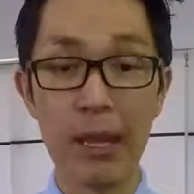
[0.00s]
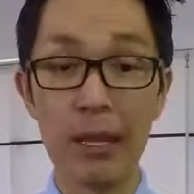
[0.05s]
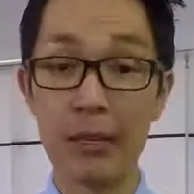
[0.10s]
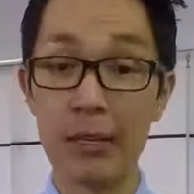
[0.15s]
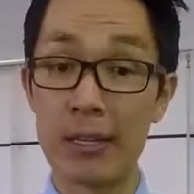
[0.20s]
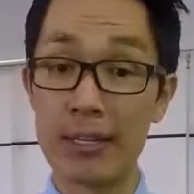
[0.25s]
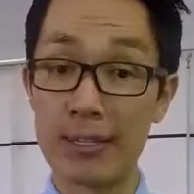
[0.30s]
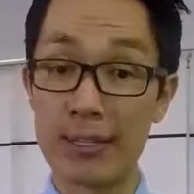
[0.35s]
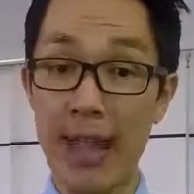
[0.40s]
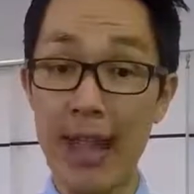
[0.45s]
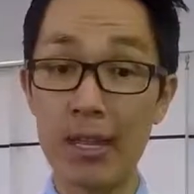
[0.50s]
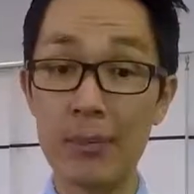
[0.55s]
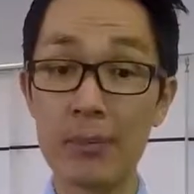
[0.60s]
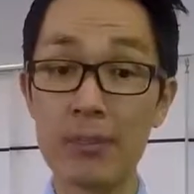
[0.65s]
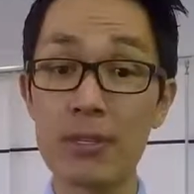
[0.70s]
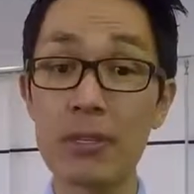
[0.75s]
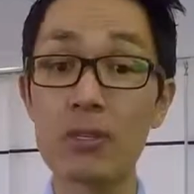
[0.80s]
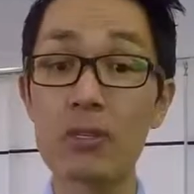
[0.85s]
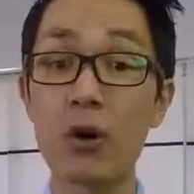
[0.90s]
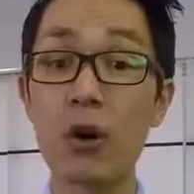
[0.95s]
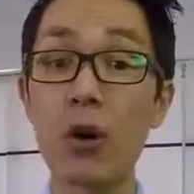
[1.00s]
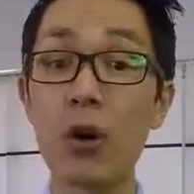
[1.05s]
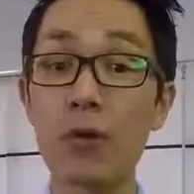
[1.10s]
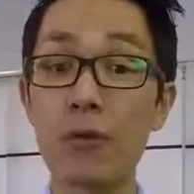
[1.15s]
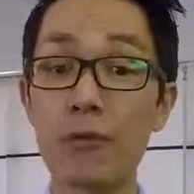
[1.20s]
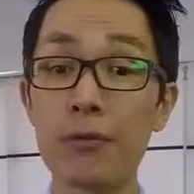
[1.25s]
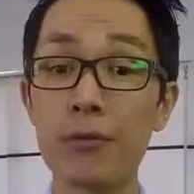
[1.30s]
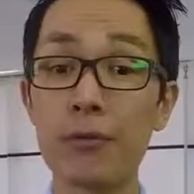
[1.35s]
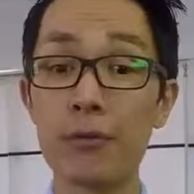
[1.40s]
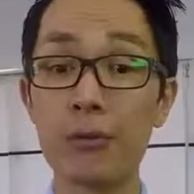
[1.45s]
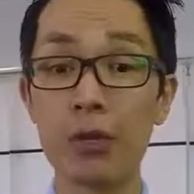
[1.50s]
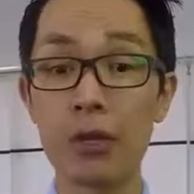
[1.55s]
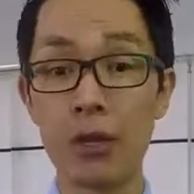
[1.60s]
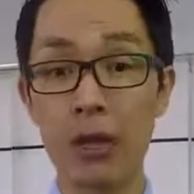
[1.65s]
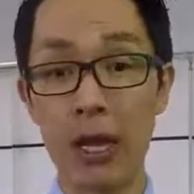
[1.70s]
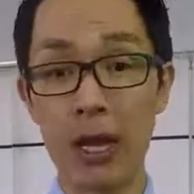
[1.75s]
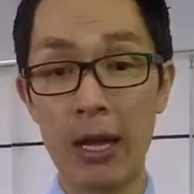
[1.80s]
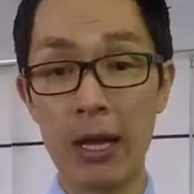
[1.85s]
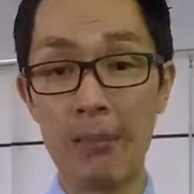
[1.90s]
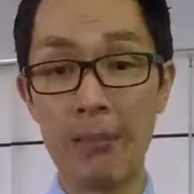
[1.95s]
Nystagmus often
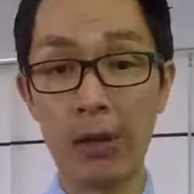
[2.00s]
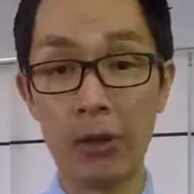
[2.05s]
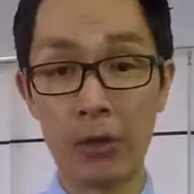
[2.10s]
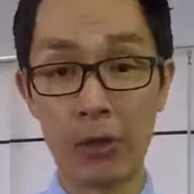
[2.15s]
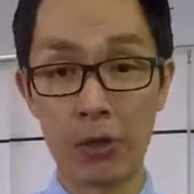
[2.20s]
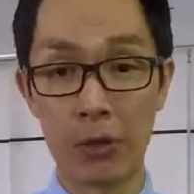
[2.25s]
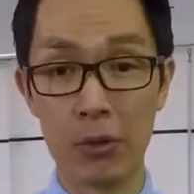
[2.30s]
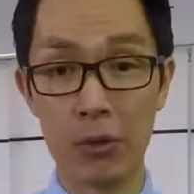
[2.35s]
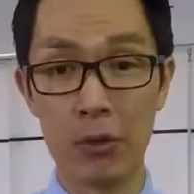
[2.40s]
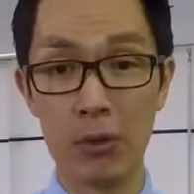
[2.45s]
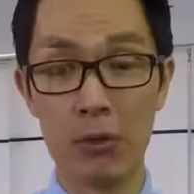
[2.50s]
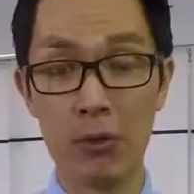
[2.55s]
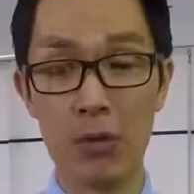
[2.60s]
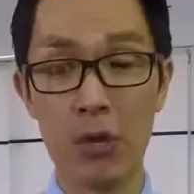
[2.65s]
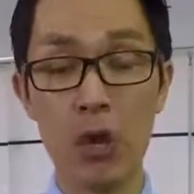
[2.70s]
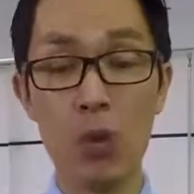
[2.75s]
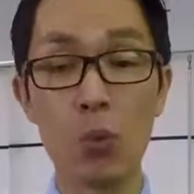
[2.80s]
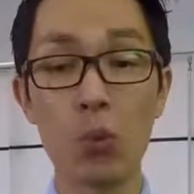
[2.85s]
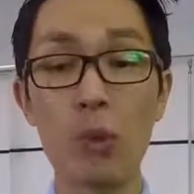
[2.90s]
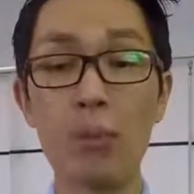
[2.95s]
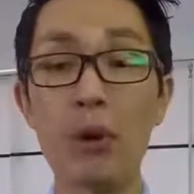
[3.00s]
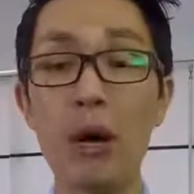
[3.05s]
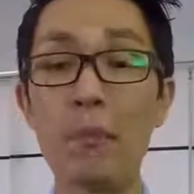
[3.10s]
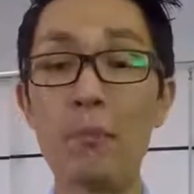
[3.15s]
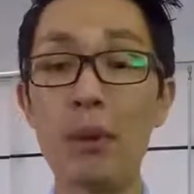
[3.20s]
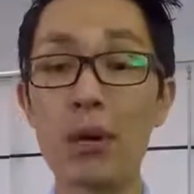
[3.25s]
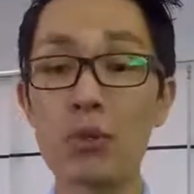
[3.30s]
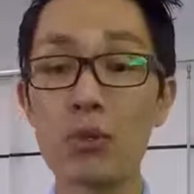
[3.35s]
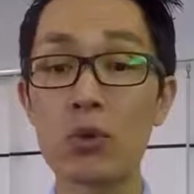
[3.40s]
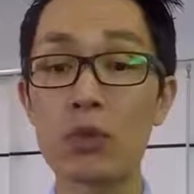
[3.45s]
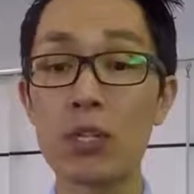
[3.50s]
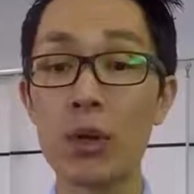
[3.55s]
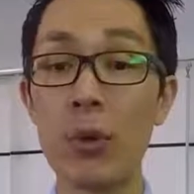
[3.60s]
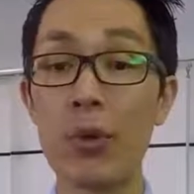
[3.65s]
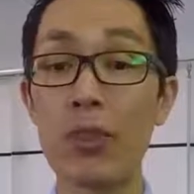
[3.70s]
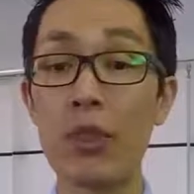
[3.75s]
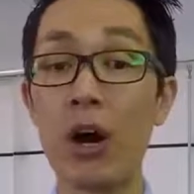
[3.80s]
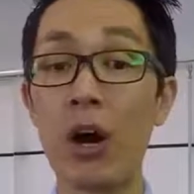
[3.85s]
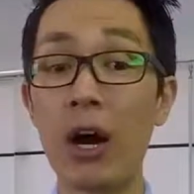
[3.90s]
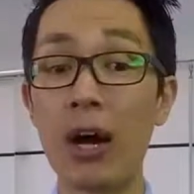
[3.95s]
occurs whereby muscles
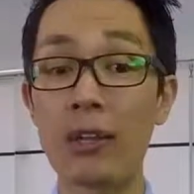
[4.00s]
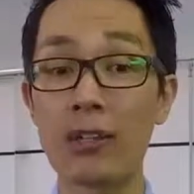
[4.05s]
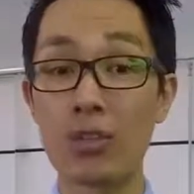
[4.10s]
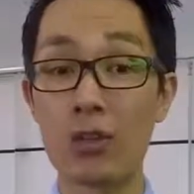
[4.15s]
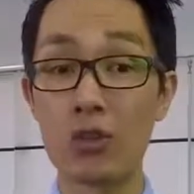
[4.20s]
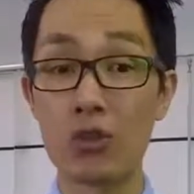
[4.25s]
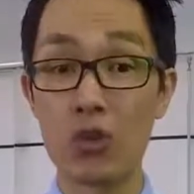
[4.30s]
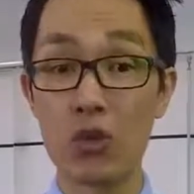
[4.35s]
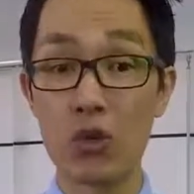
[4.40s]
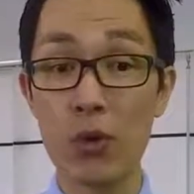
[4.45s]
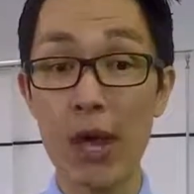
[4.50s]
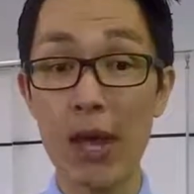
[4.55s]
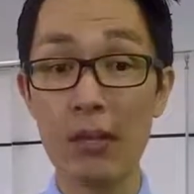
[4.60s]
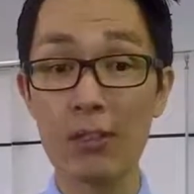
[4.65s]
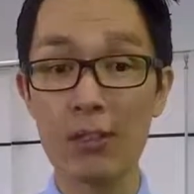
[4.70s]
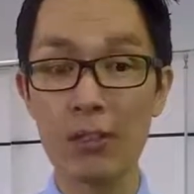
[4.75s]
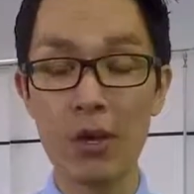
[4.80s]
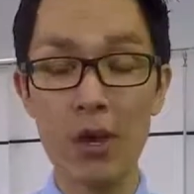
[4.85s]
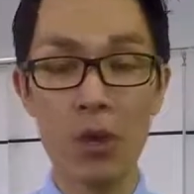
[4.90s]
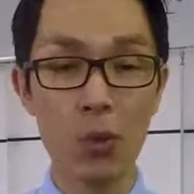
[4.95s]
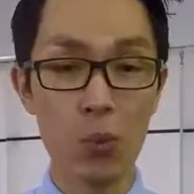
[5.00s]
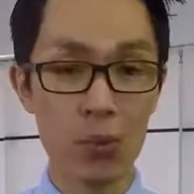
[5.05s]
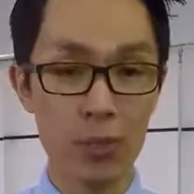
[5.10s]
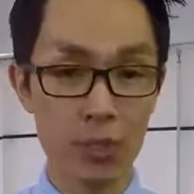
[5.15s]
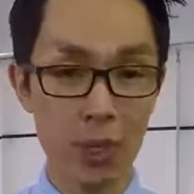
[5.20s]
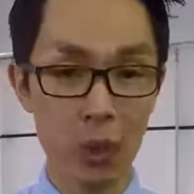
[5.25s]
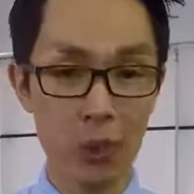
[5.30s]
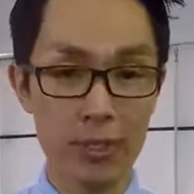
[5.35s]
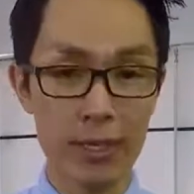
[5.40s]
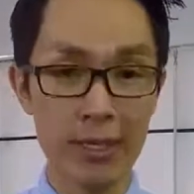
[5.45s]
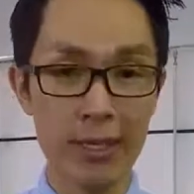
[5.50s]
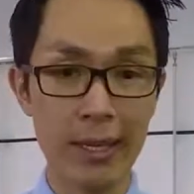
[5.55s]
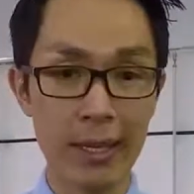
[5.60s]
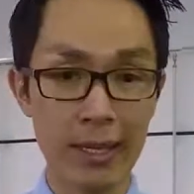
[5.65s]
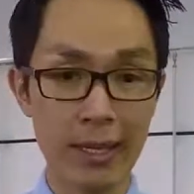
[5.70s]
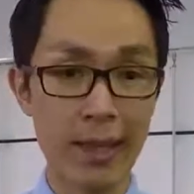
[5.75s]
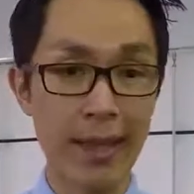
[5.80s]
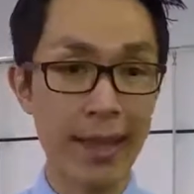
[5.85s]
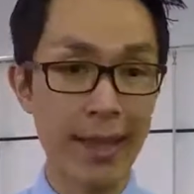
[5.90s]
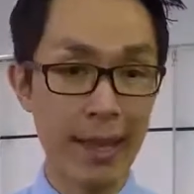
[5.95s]
around the eyes contract, resulting
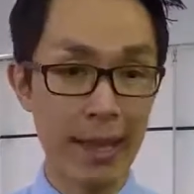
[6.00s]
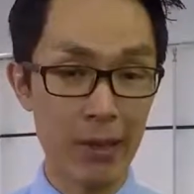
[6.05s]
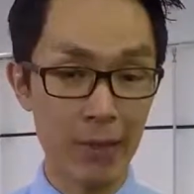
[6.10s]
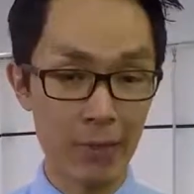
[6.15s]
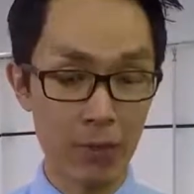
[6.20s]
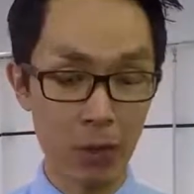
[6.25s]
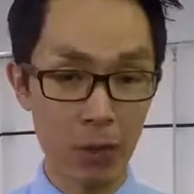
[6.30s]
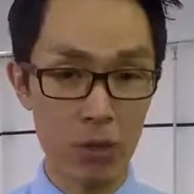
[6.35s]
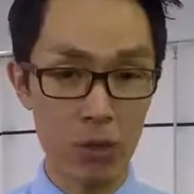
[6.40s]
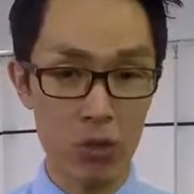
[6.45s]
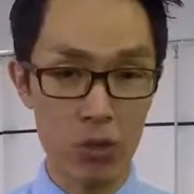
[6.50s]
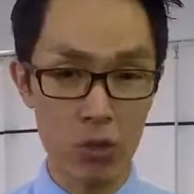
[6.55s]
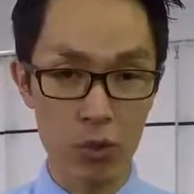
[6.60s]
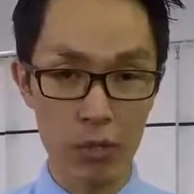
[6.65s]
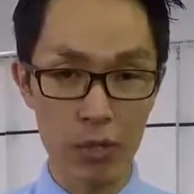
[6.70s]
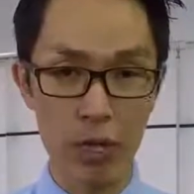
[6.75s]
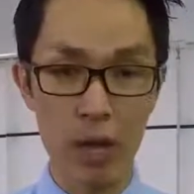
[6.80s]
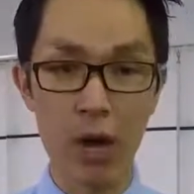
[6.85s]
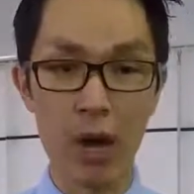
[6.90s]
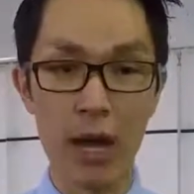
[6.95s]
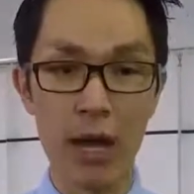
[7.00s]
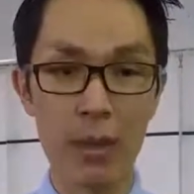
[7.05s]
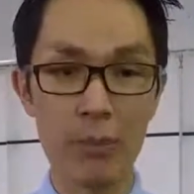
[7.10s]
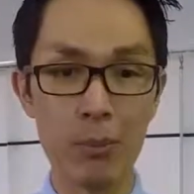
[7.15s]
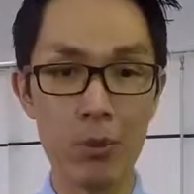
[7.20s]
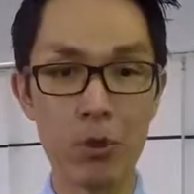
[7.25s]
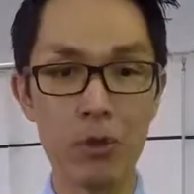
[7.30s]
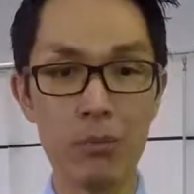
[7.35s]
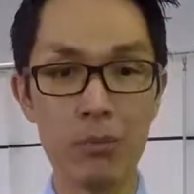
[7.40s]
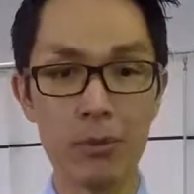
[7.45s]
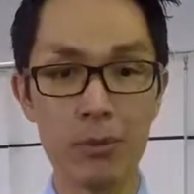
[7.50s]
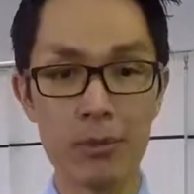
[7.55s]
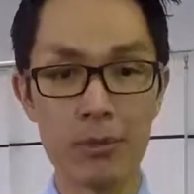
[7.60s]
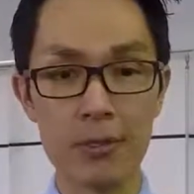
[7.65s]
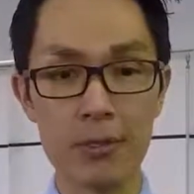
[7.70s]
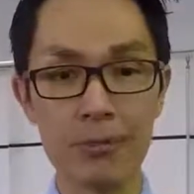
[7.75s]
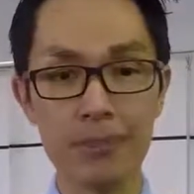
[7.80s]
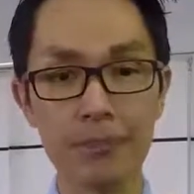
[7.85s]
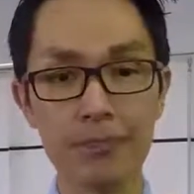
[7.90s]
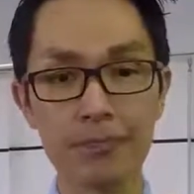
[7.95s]
in involuntary eye movements.